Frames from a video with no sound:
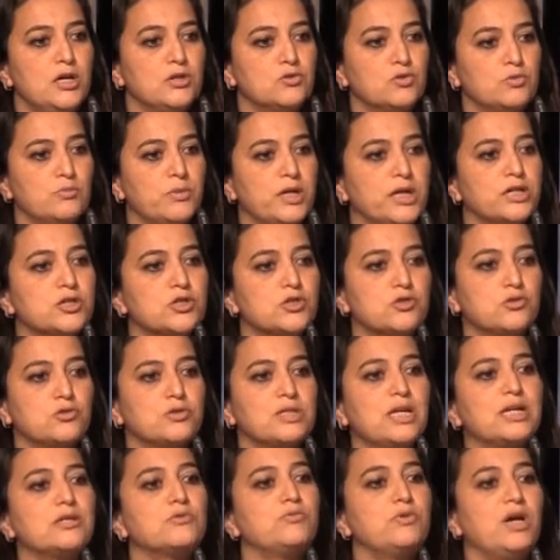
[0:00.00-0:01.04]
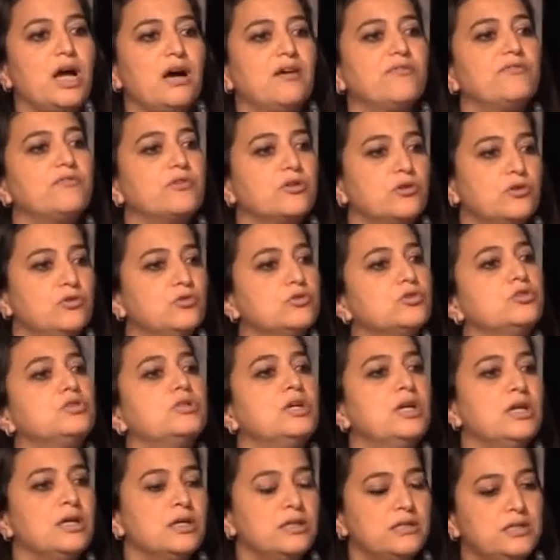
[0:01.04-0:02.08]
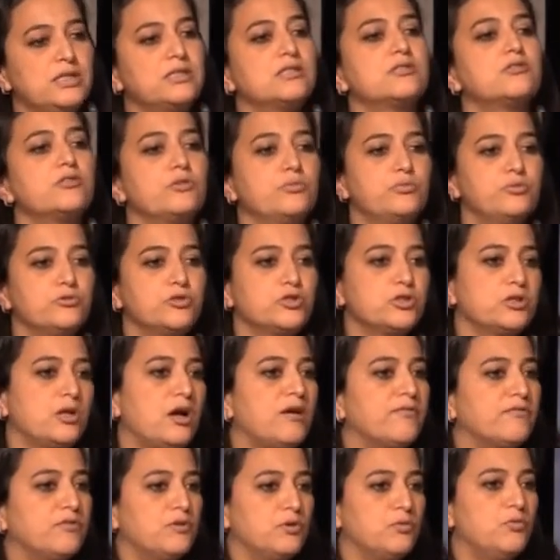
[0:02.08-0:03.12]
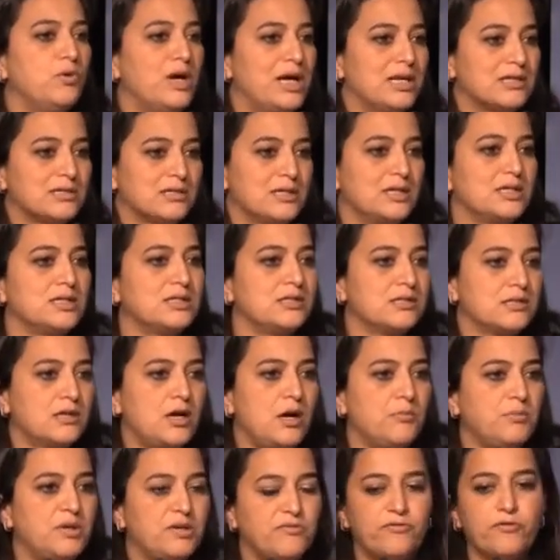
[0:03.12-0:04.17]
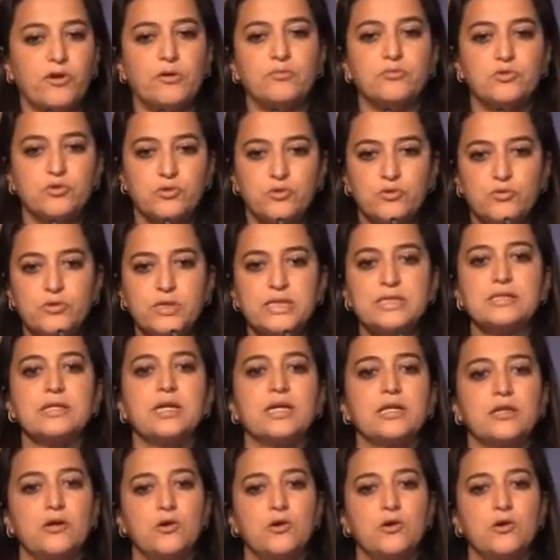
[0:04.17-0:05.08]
to make sure that we have a good distribution of the wealth that is coming from tourists, and